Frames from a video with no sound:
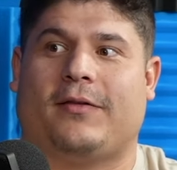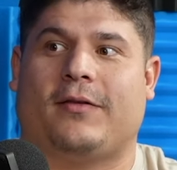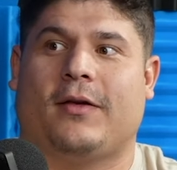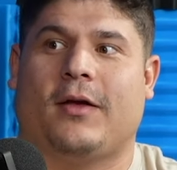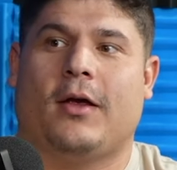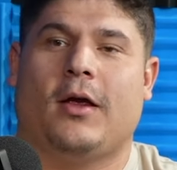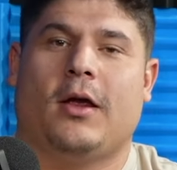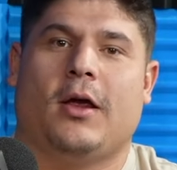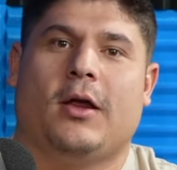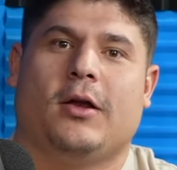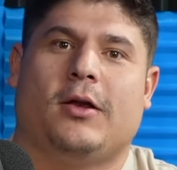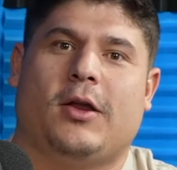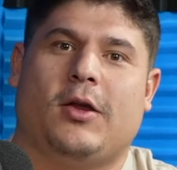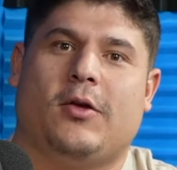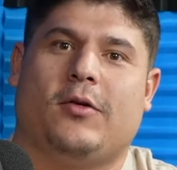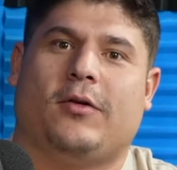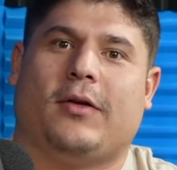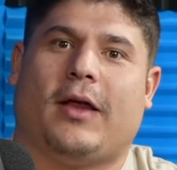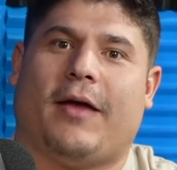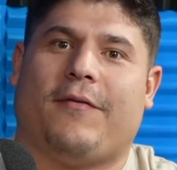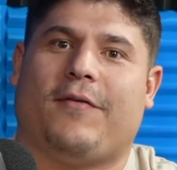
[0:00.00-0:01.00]
Yeah. Have
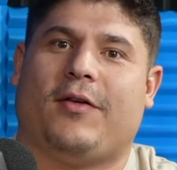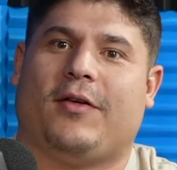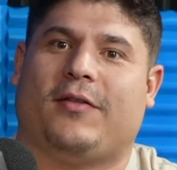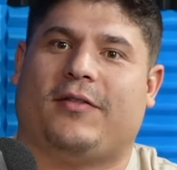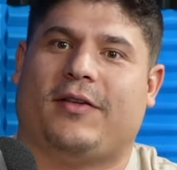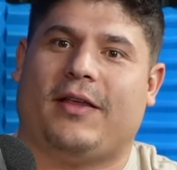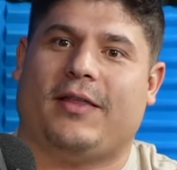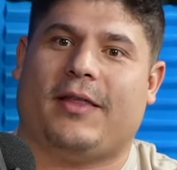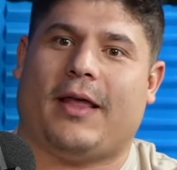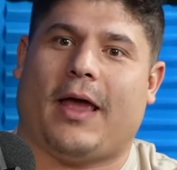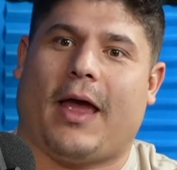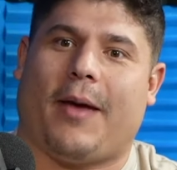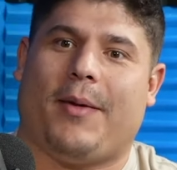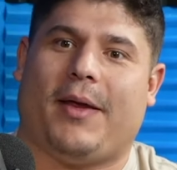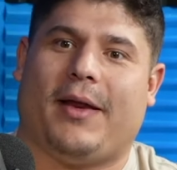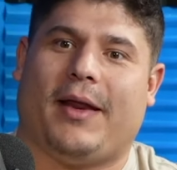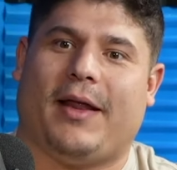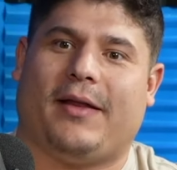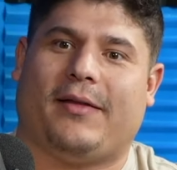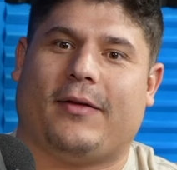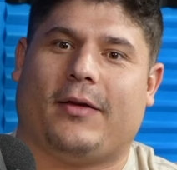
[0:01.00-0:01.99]
you have you seen that? I
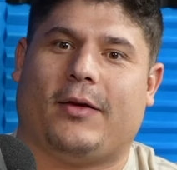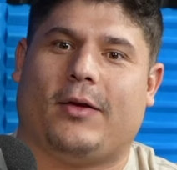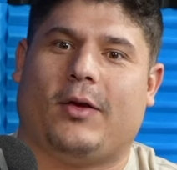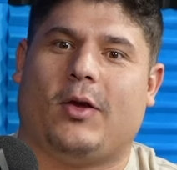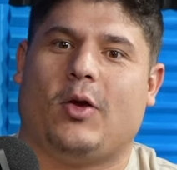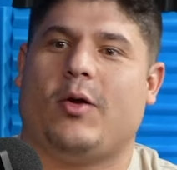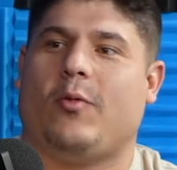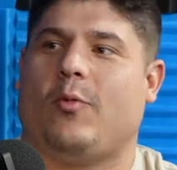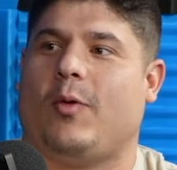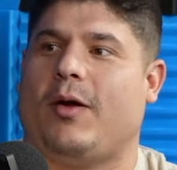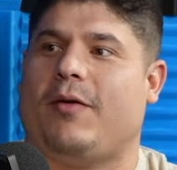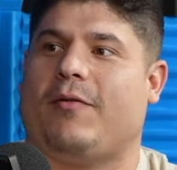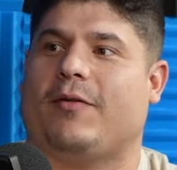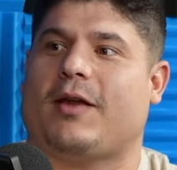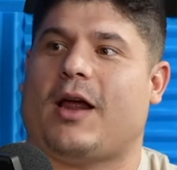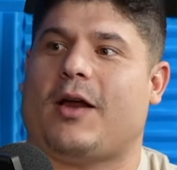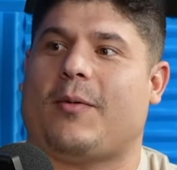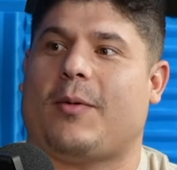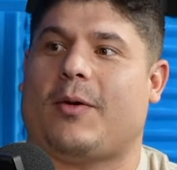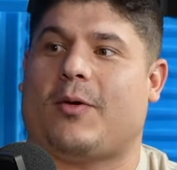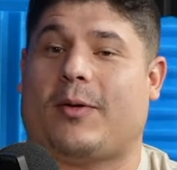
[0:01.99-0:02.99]
mean, it, you we even
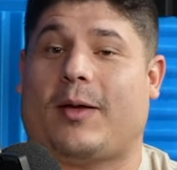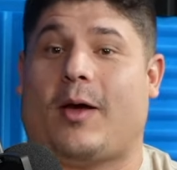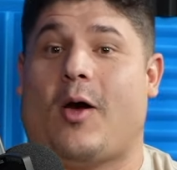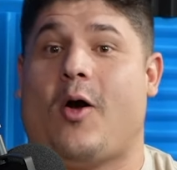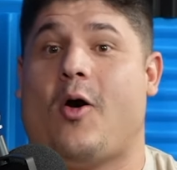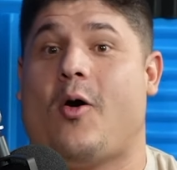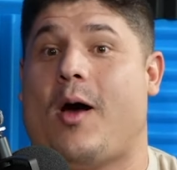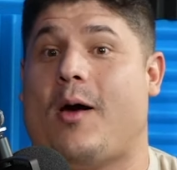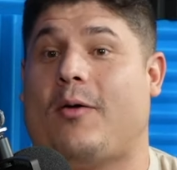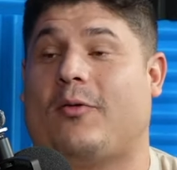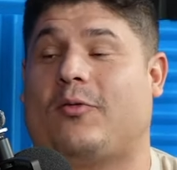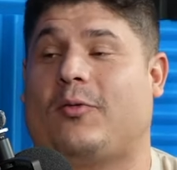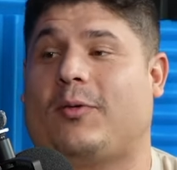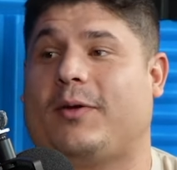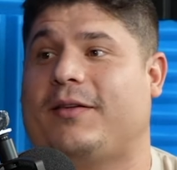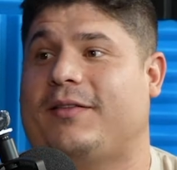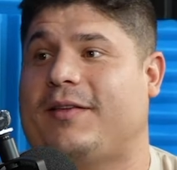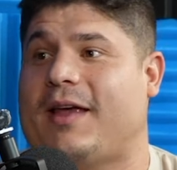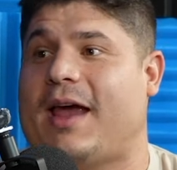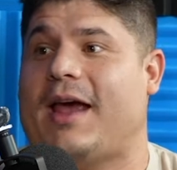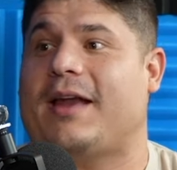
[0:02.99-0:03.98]
talked about you're like, oh, I was
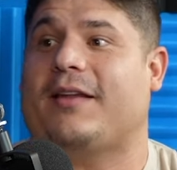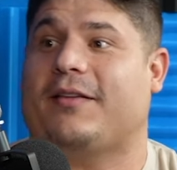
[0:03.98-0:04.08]
really sad to